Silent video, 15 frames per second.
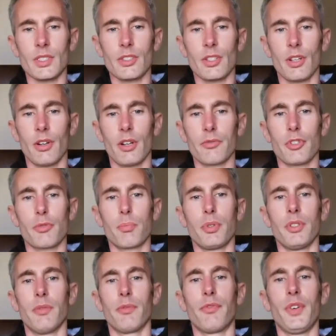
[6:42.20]
So I'll just
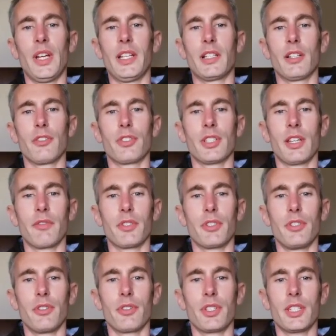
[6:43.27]
put them fairly close together
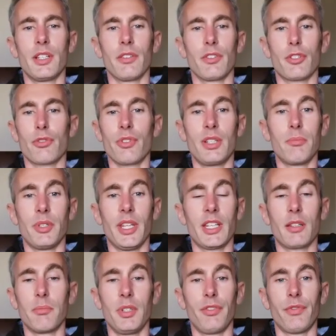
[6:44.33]
so you can see on the screen, but
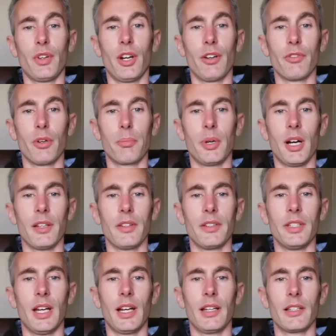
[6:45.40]
they can be further apart
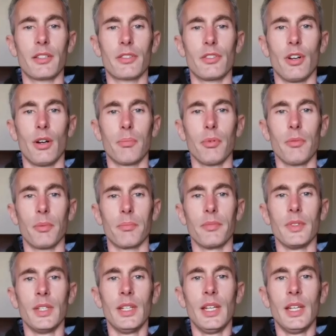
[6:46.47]
than that. It's not a problem.